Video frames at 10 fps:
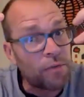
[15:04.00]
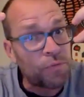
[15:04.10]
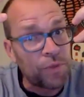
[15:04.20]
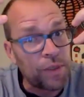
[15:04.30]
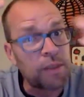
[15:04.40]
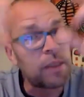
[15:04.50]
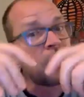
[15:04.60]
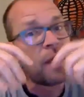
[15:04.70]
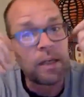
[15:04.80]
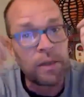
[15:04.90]
of feel,
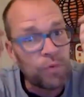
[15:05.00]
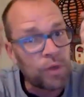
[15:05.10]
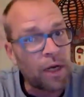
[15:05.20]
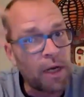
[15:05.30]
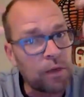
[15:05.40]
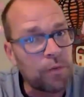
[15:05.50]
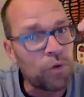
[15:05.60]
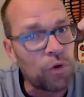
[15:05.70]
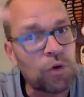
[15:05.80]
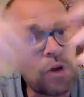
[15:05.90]
different kind of
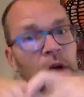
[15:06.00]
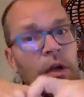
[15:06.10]
look.